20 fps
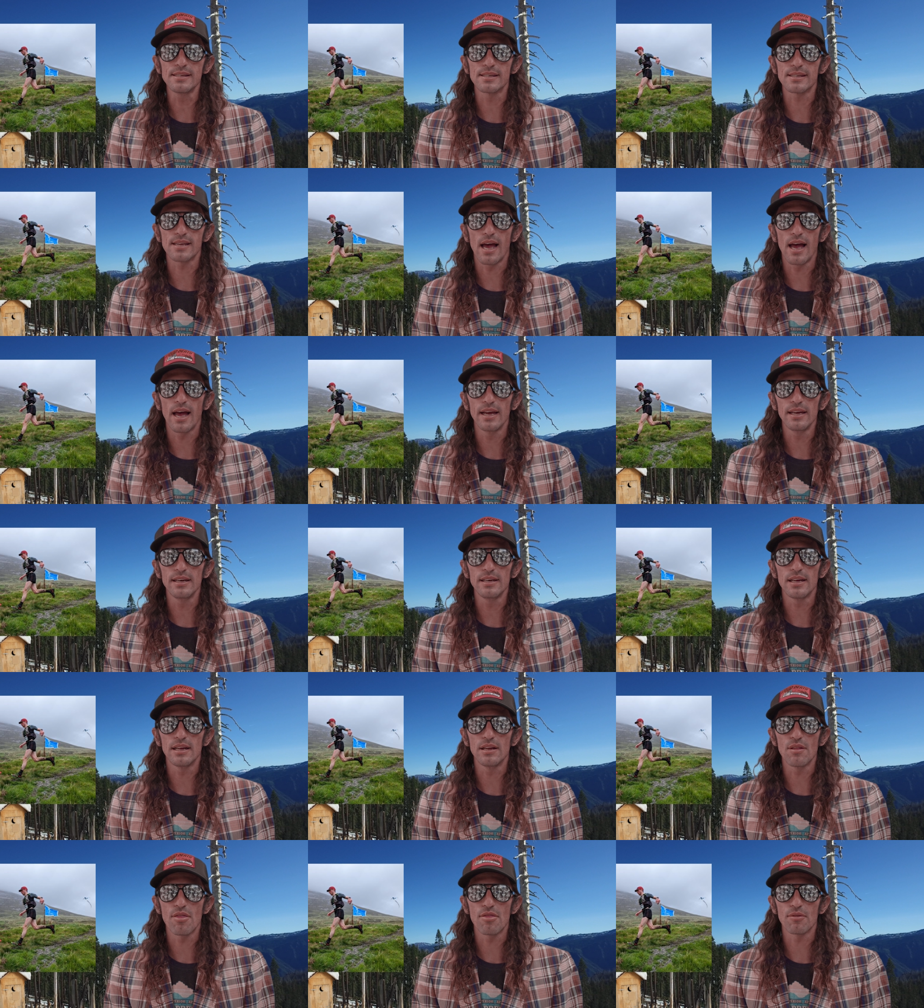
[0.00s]
side
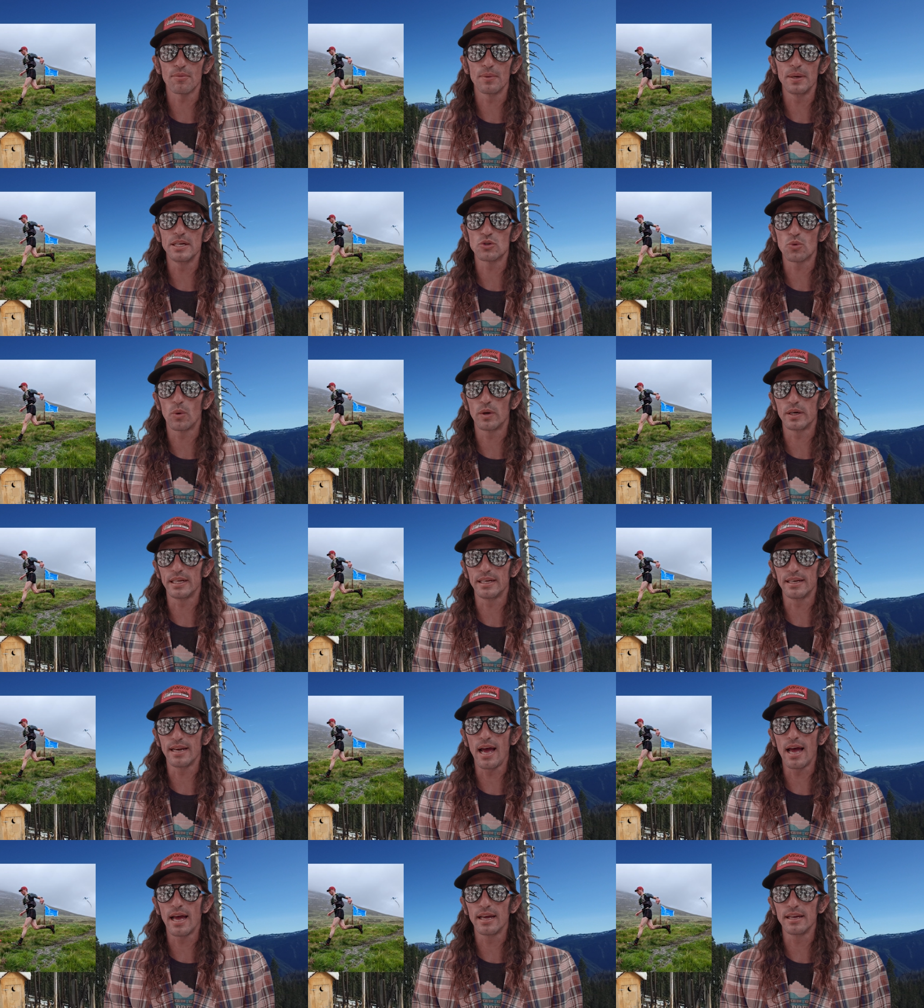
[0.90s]
in
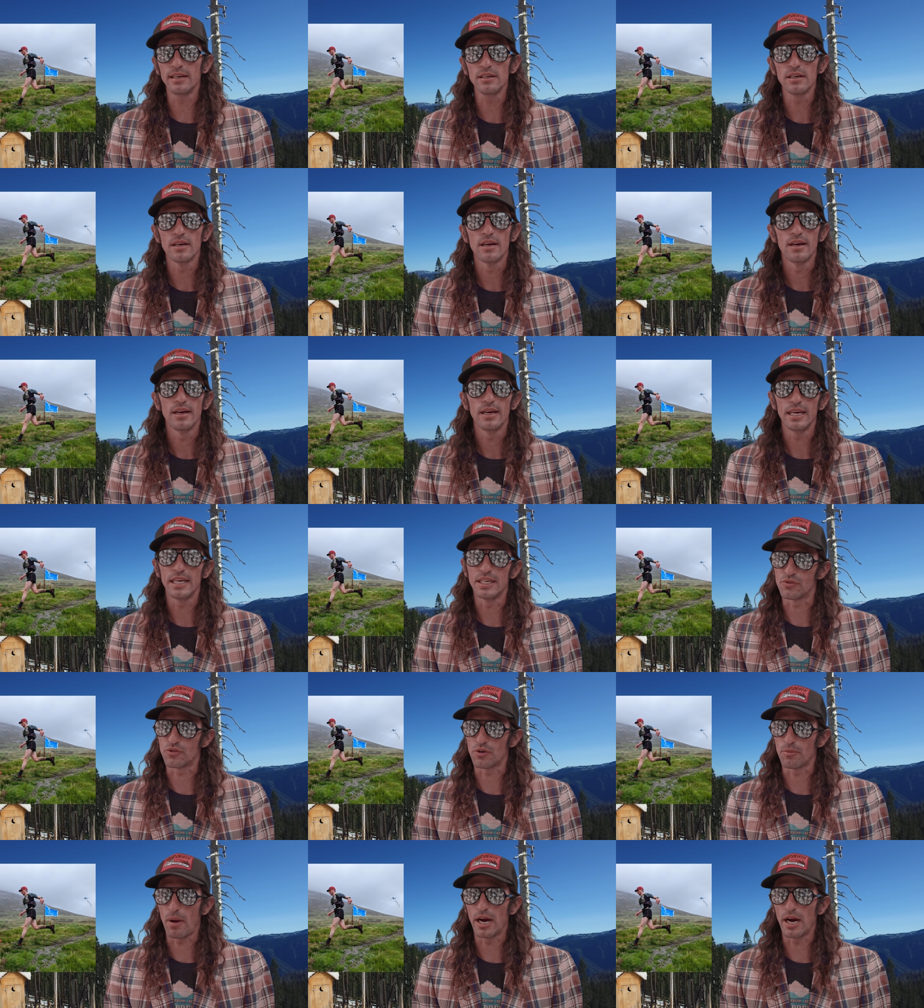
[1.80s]
329. He's
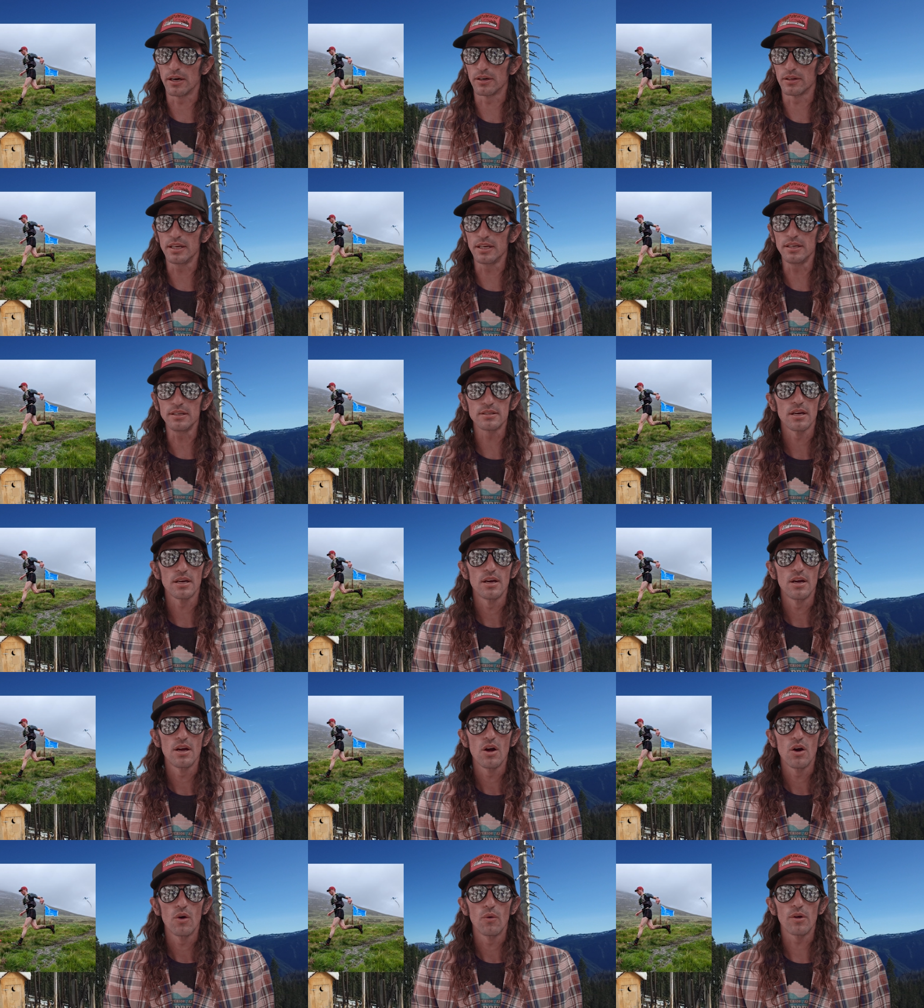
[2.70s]
from Ireland,
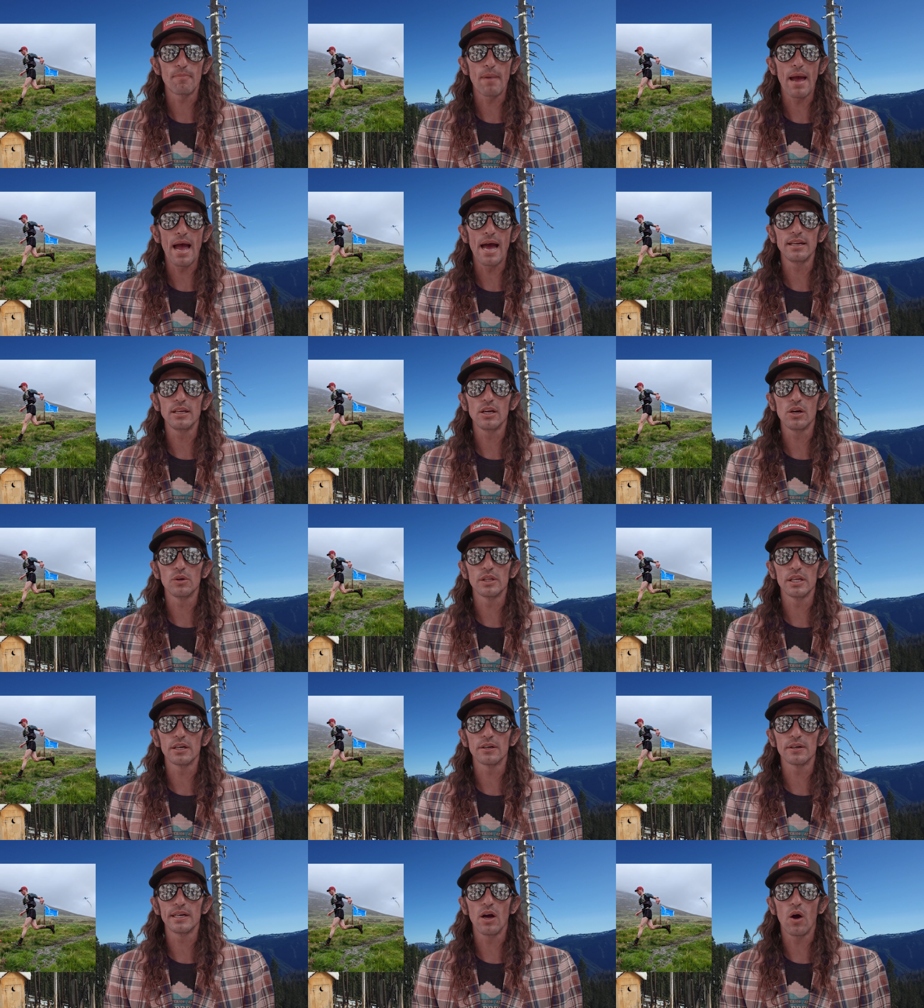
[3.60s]
with Paddy
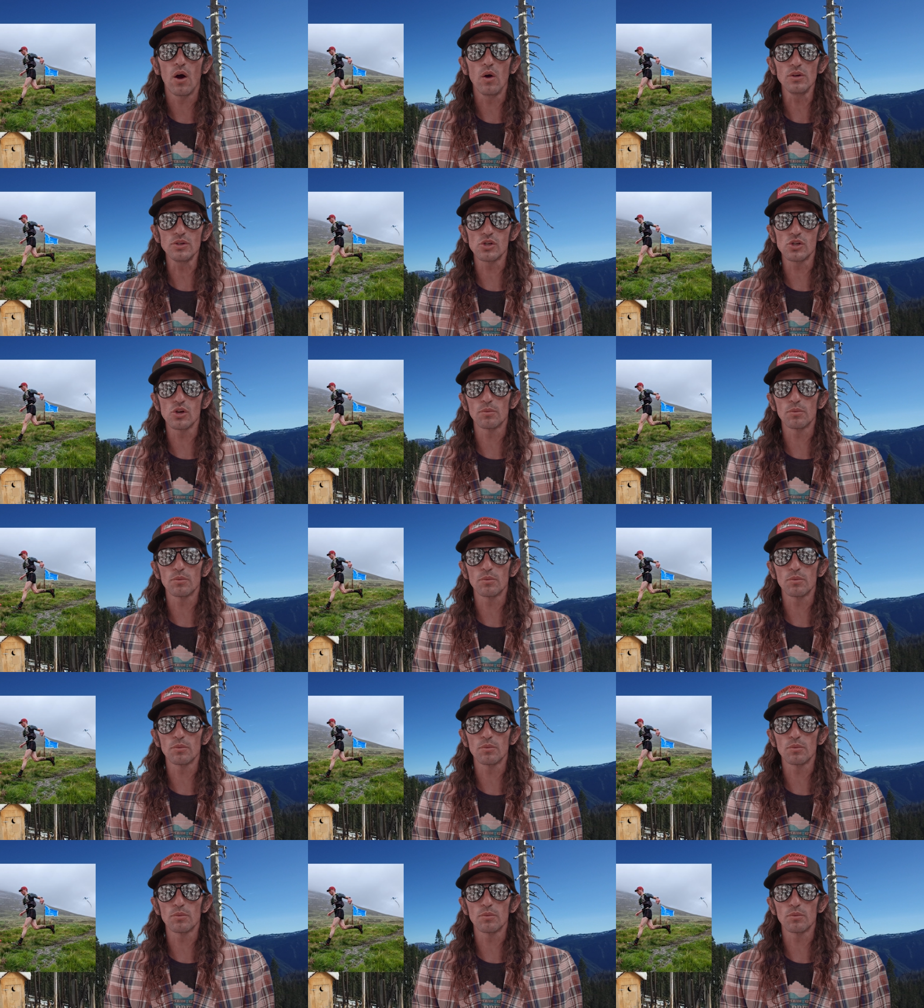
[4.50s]
O'Leary also